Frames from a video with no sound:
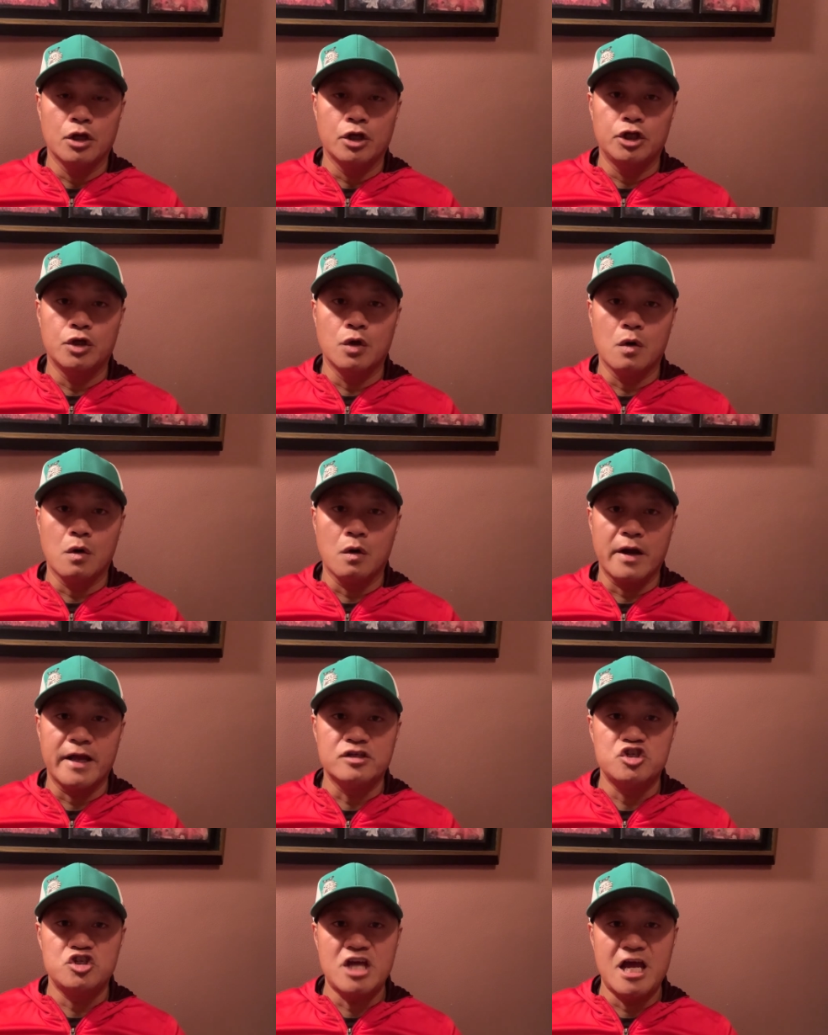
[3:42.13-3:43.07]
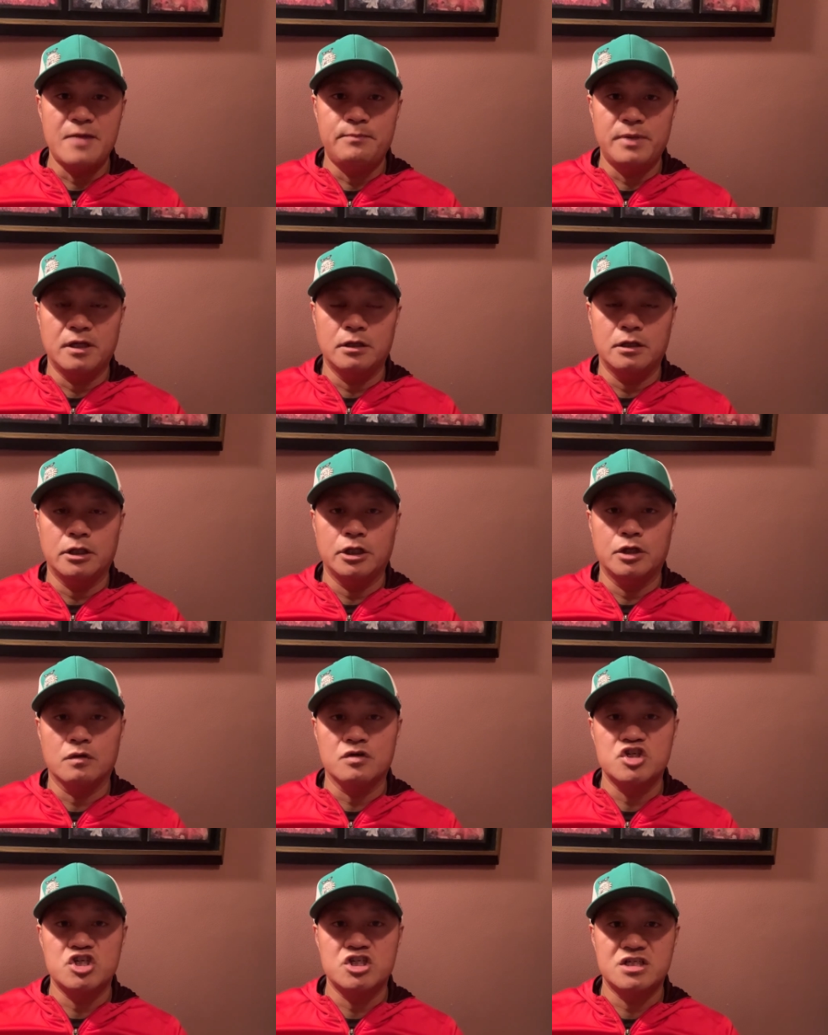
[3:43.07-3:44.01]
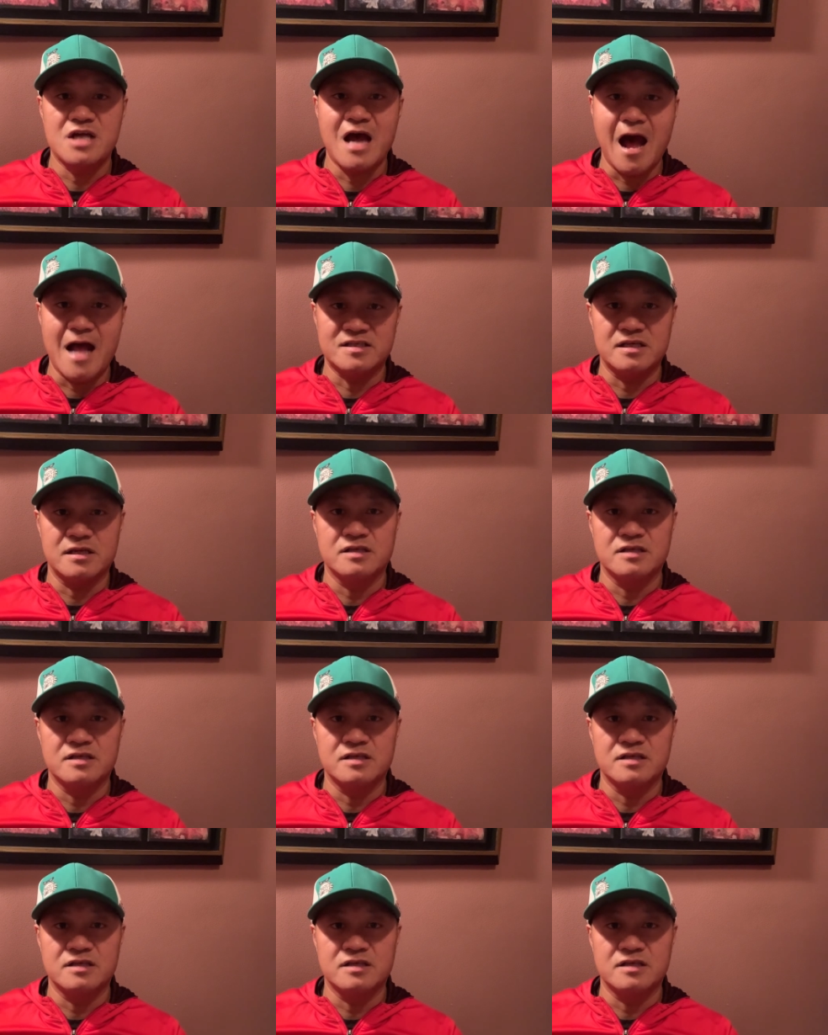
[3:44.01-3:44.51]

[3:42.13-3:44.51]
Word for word: your and shaping your shots